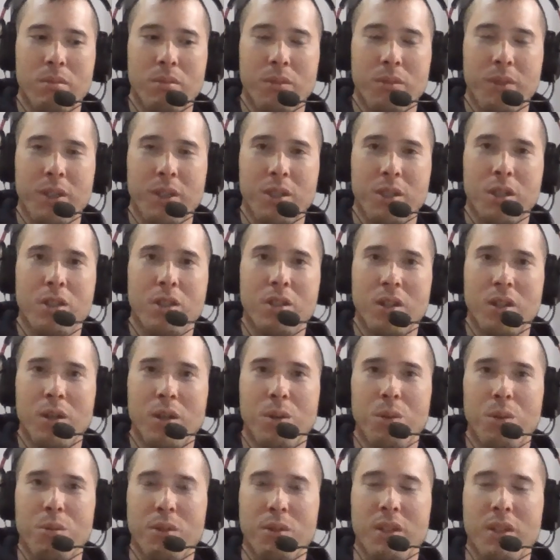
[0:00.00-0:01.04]
It's good to know
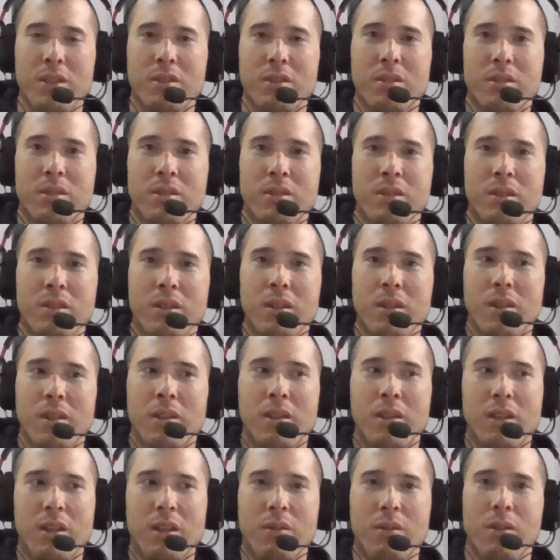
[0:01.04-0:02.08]
the risks,
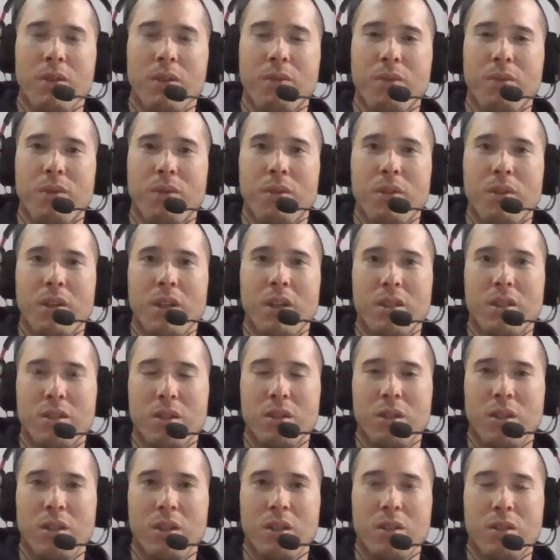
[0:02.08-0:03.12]
even if it's
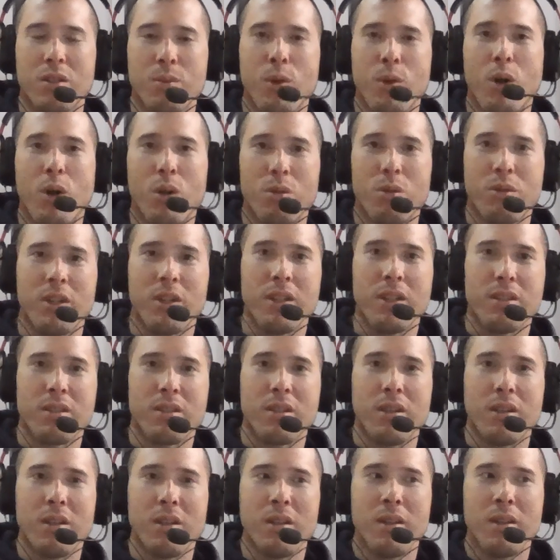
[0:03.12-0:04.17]
a small
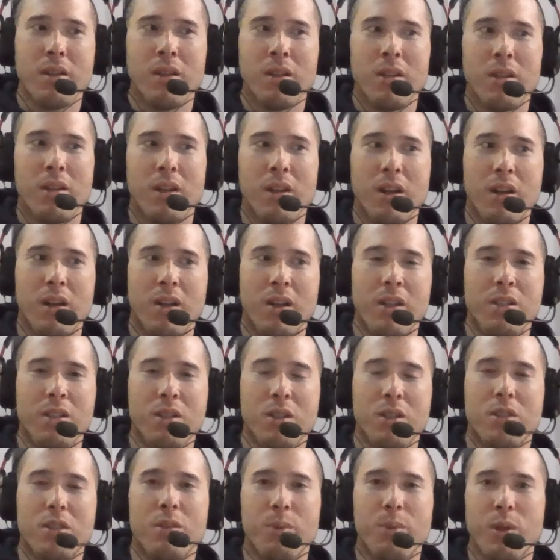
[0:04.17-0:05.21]
risk. It's
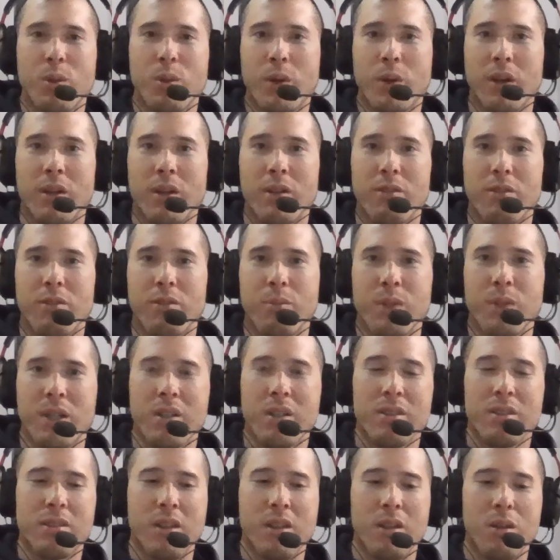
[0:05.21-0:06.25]
good to be aware of,
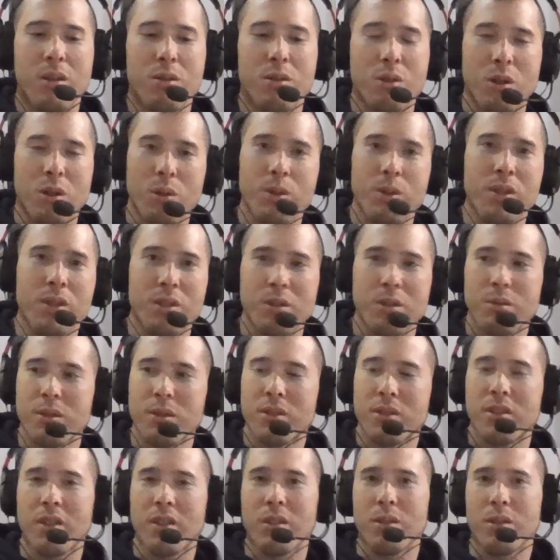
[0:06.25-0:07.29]
because then there's always the
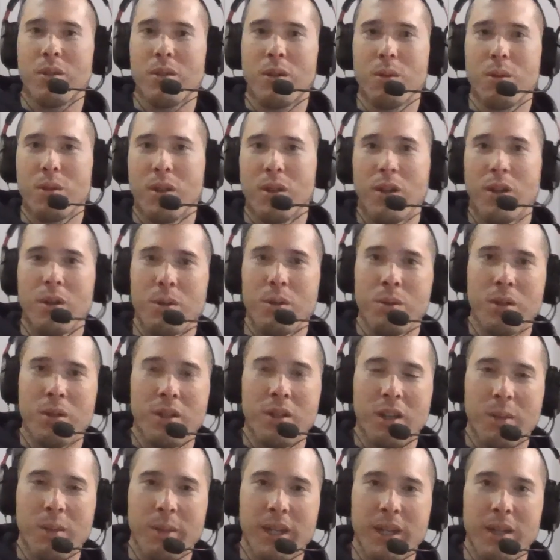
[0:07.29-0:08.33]
risk that you don't know
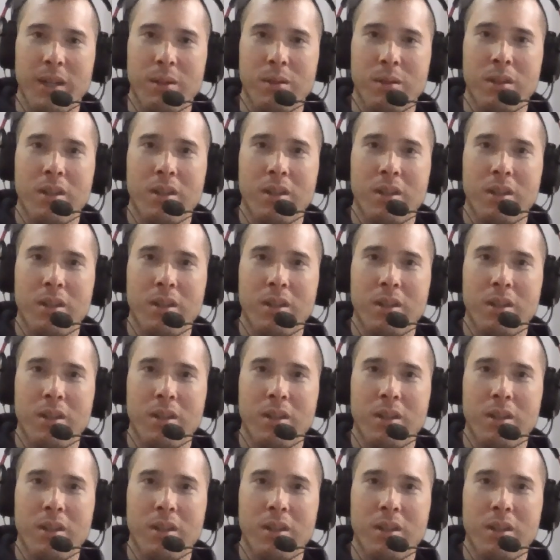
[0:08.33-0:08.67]
about.